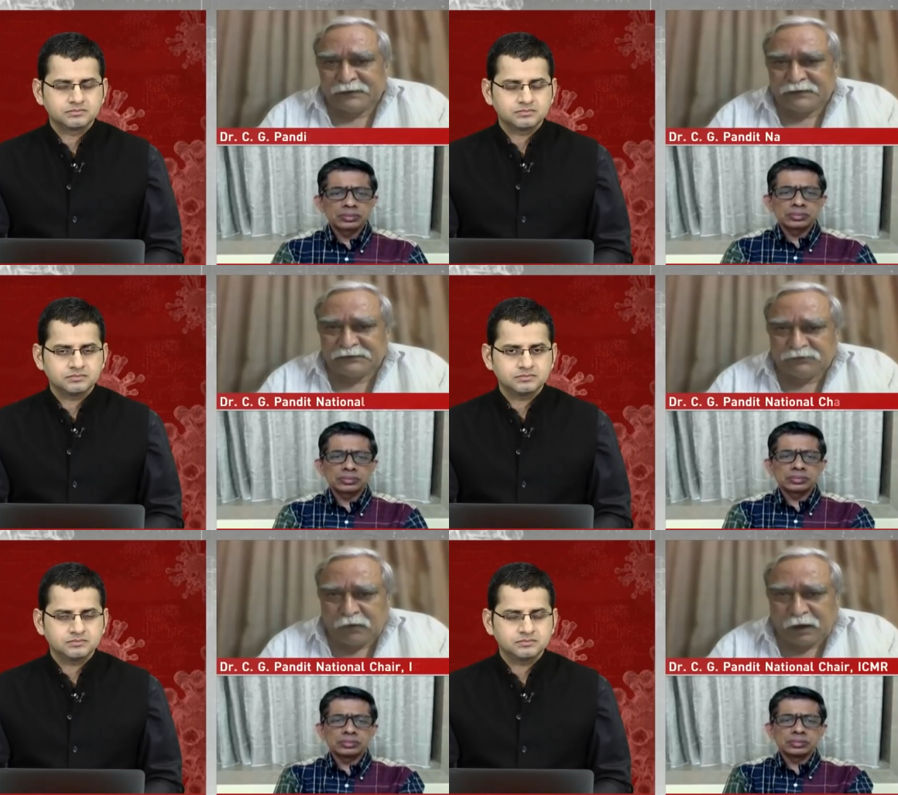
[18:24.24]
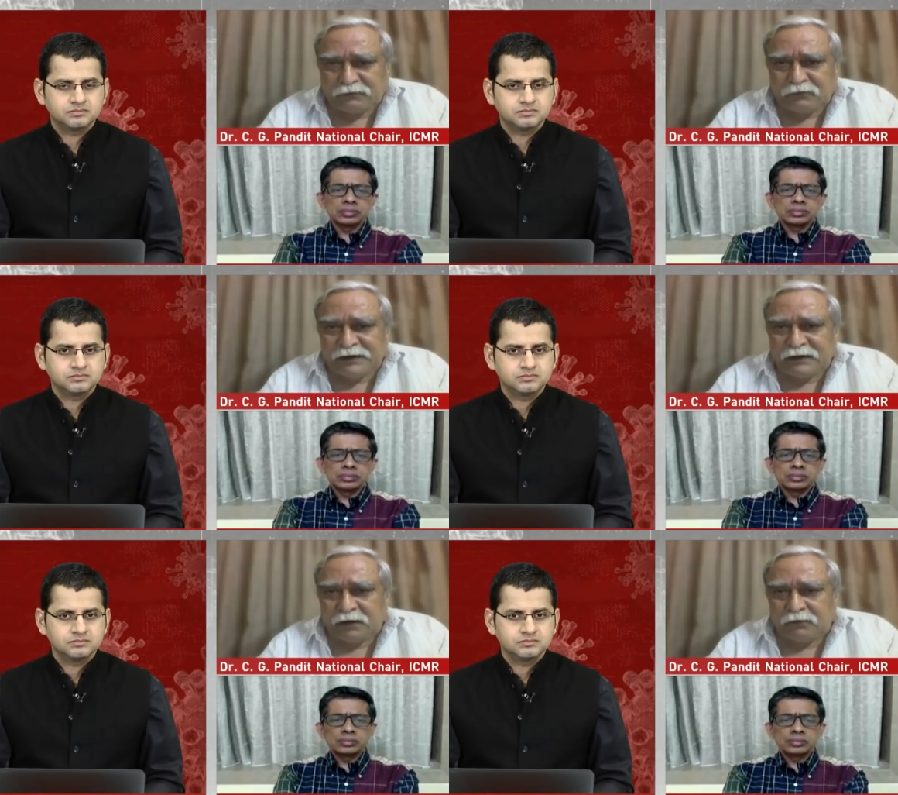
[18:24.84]
Speaker 1: is not
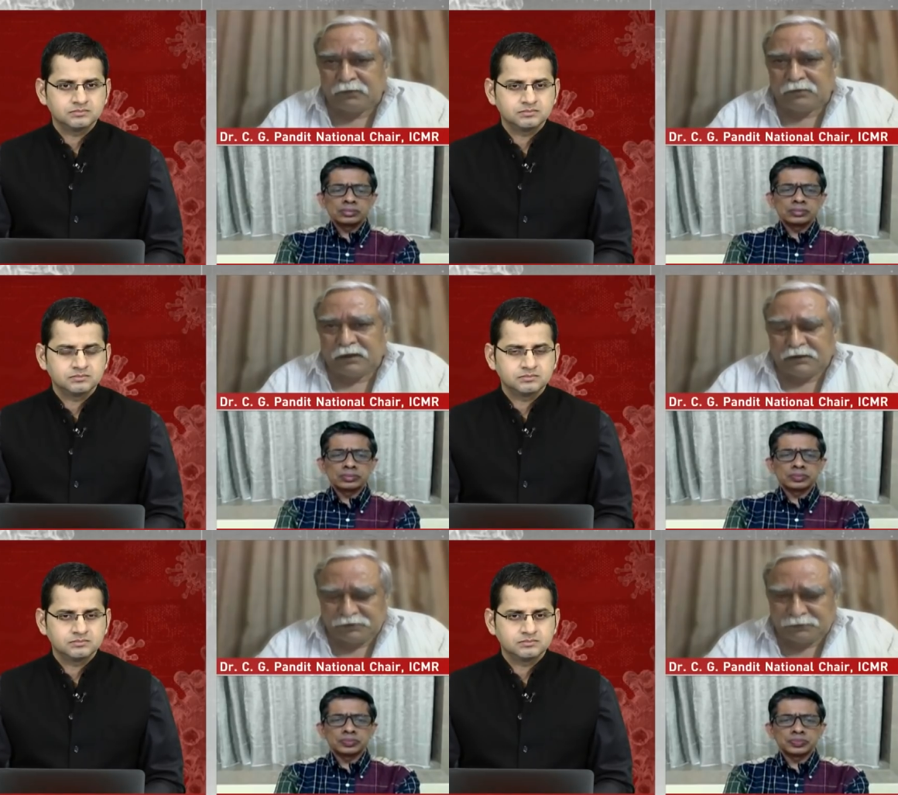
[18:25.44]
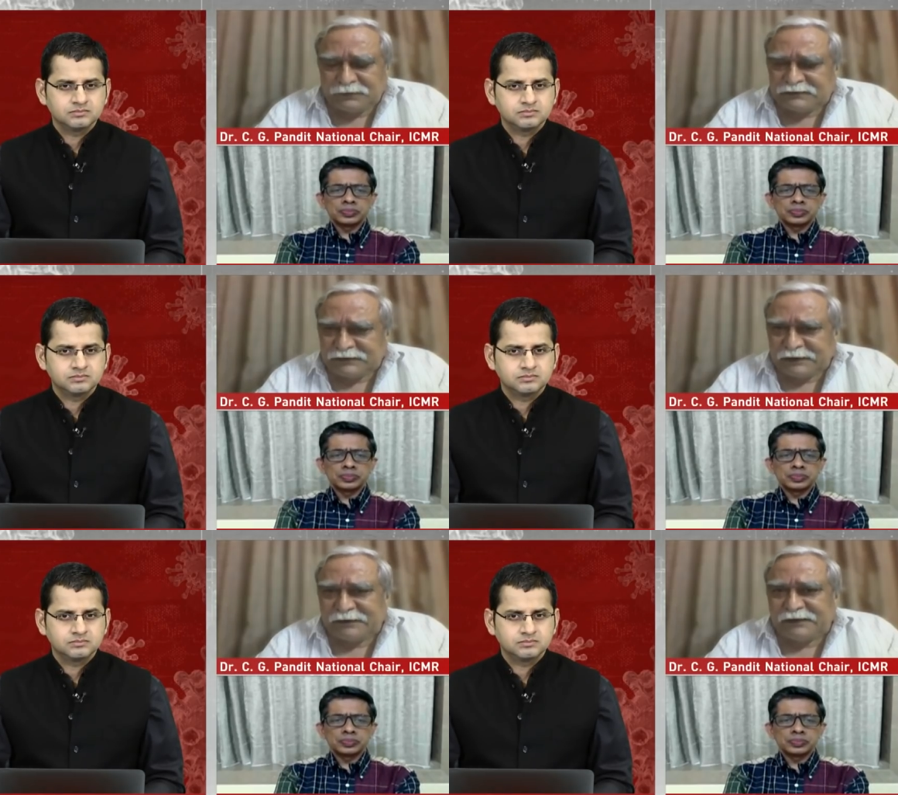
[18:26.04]
going out, you will
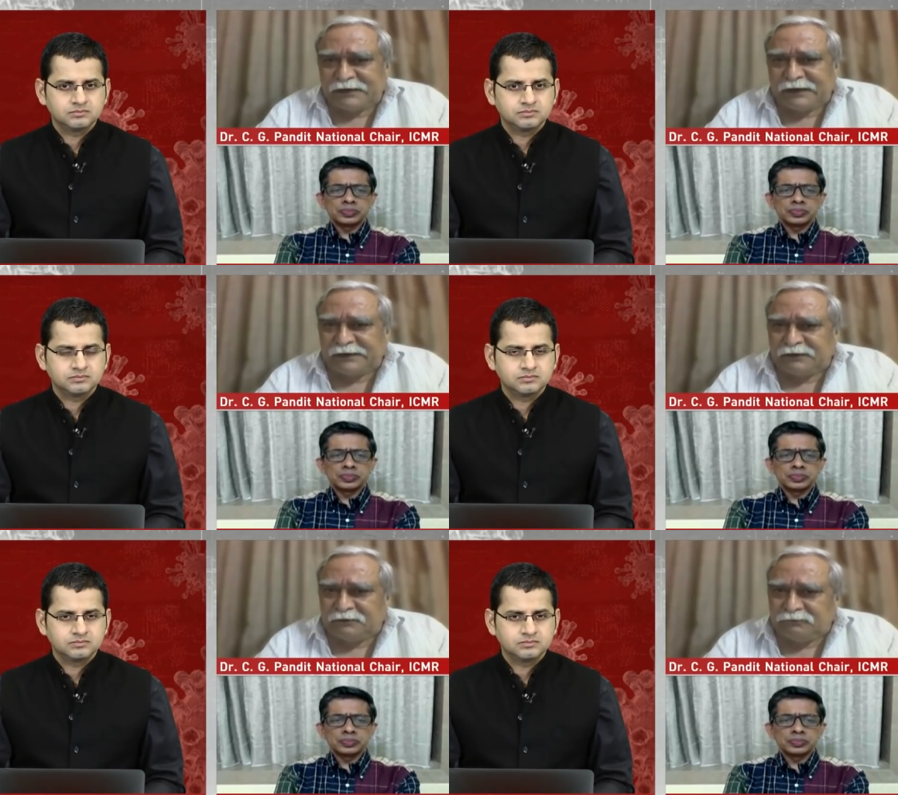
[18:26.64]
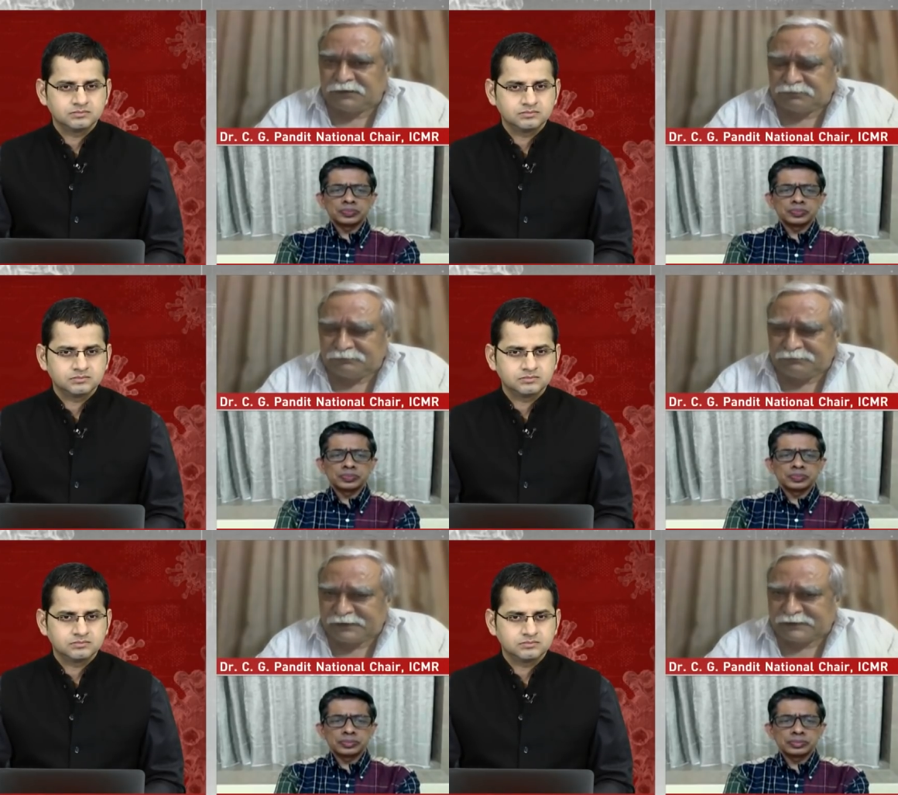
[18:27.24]
see a decline, which
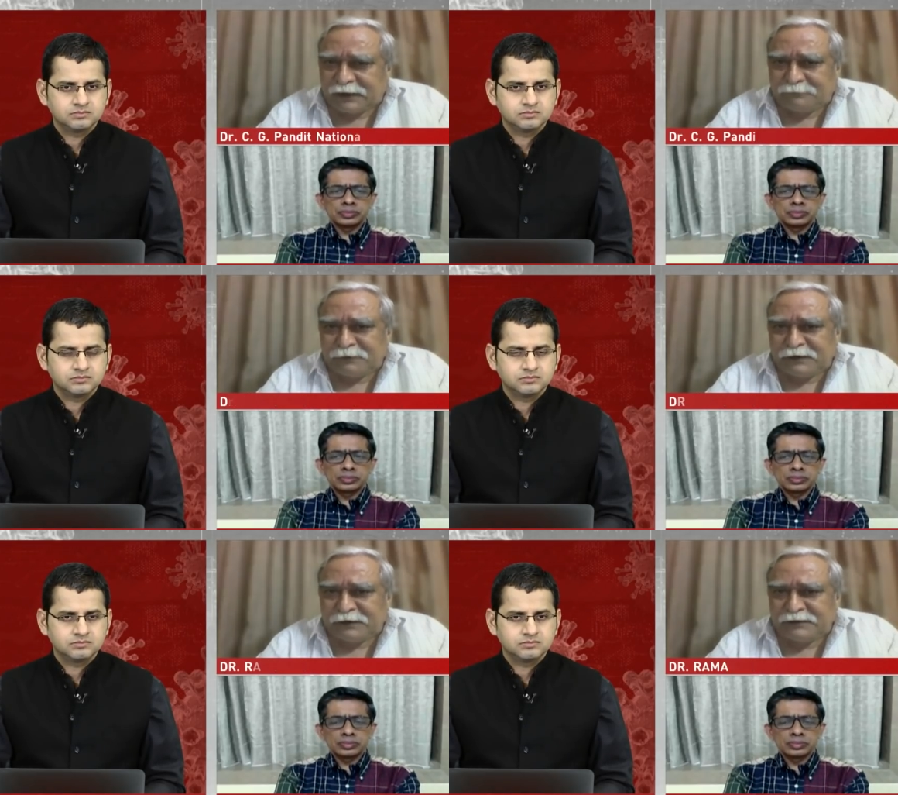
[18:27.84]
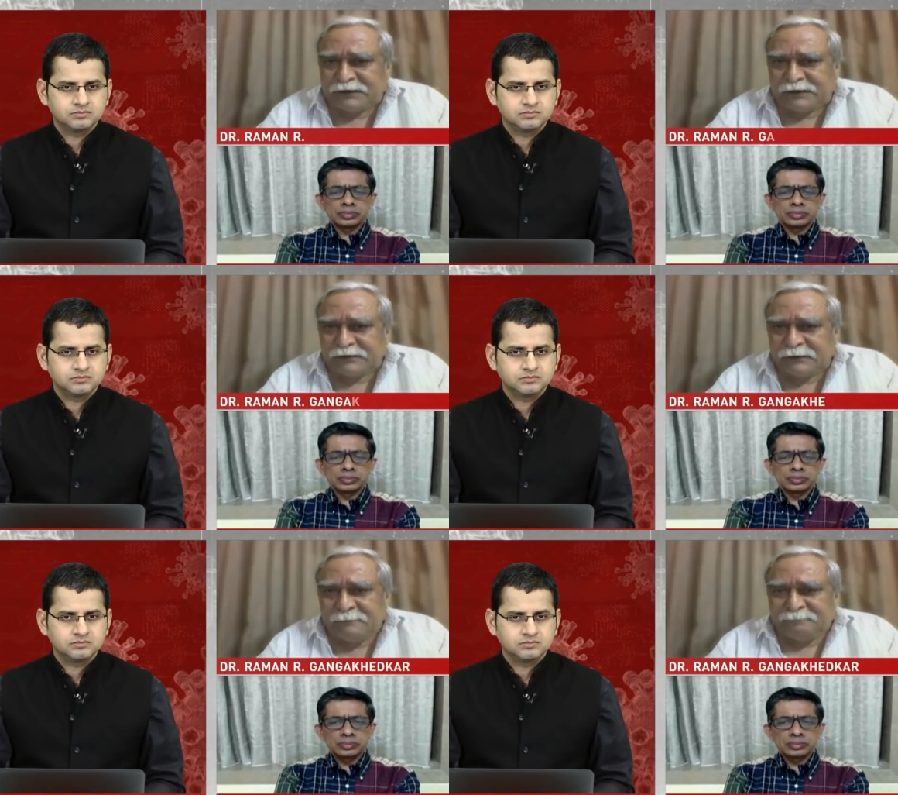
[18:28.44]
would be a sharper
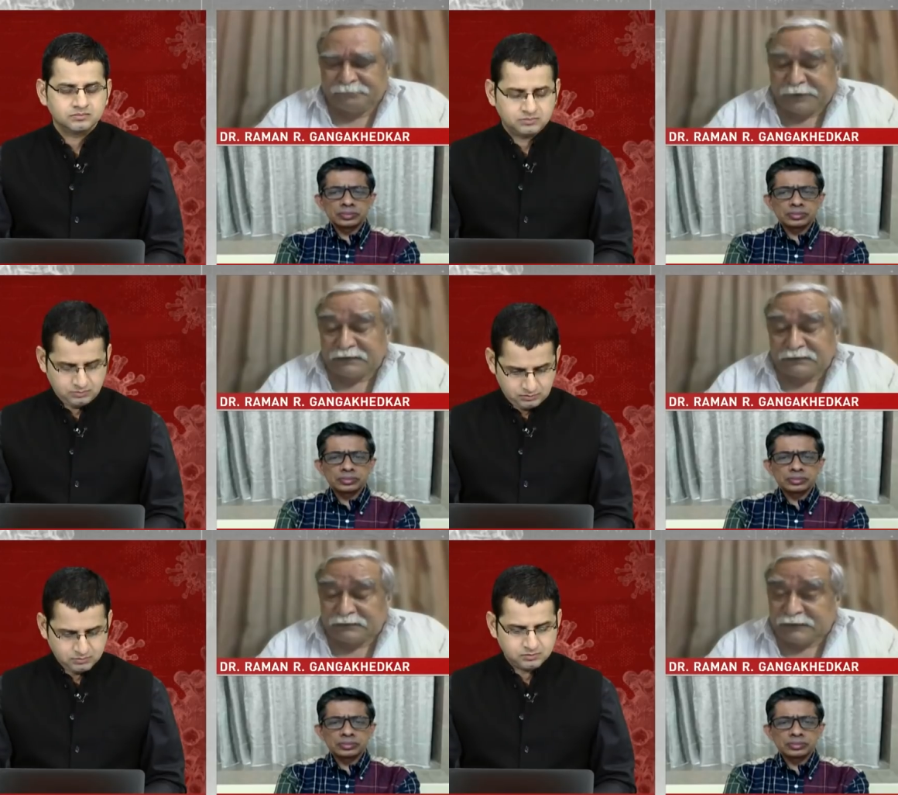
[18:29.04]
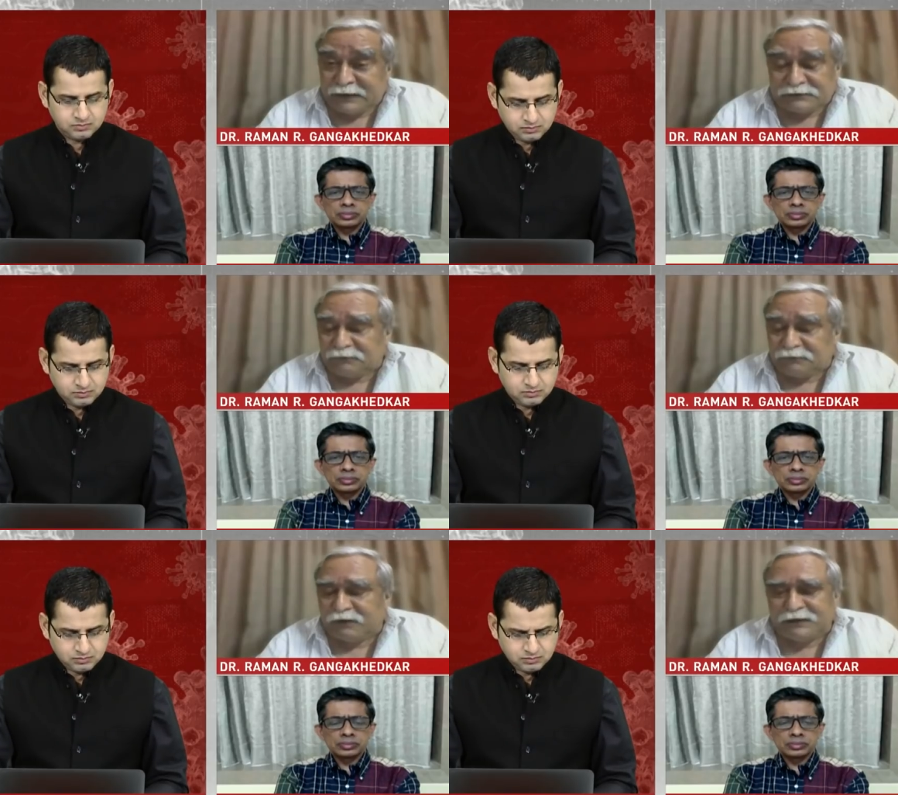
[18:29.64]
decline, but
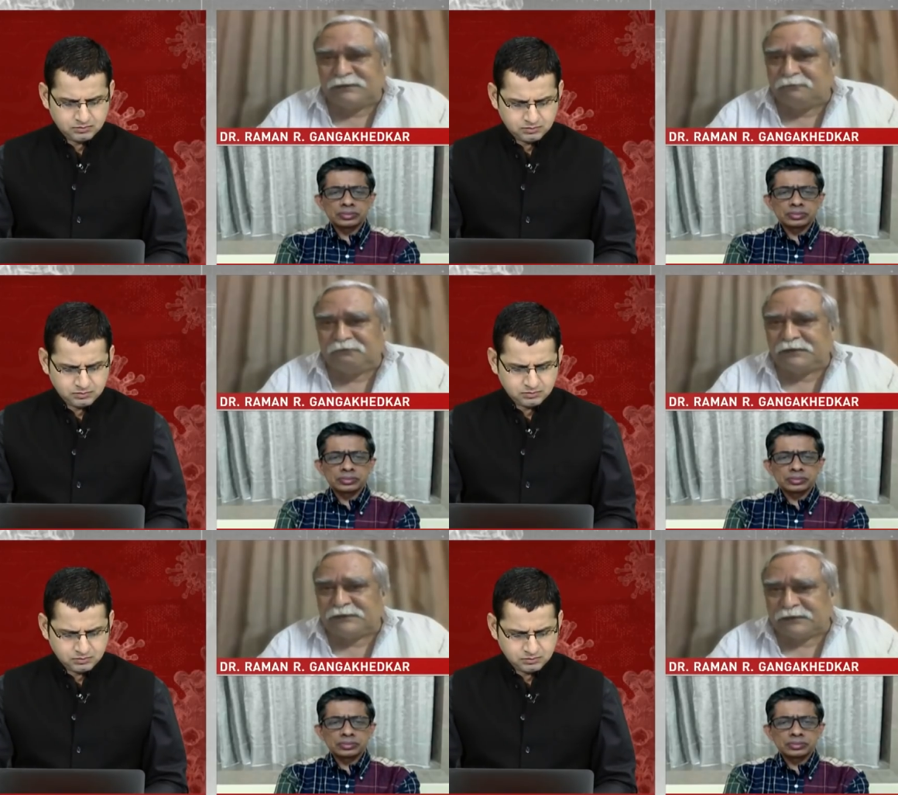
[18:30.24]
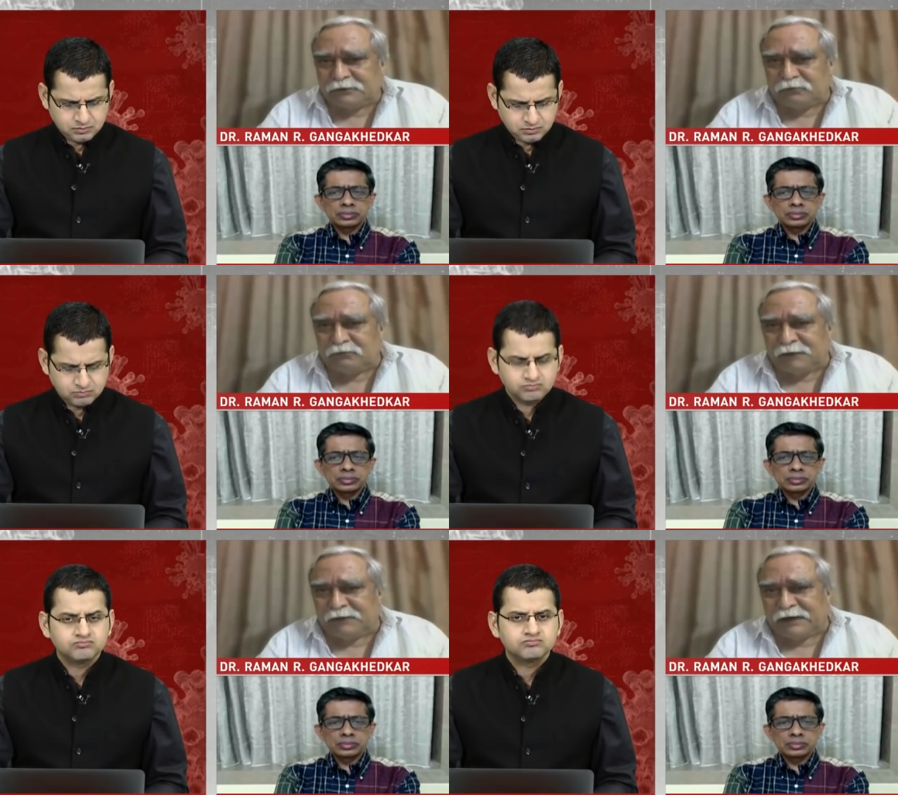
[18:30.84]
that's a worrisome feature
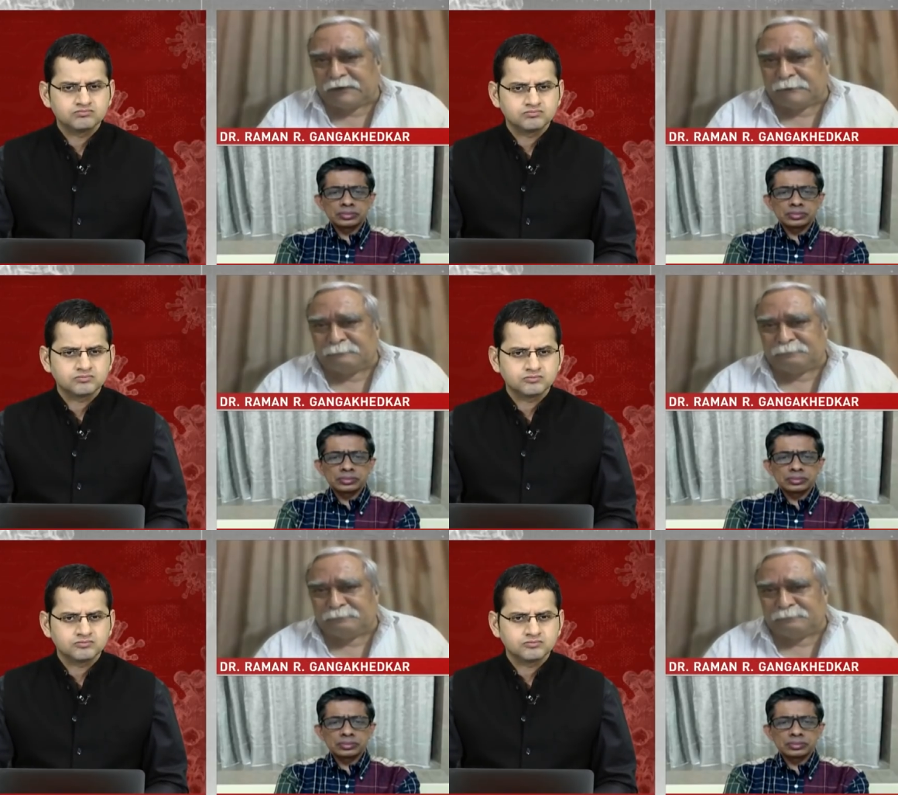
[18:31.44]
to my mind.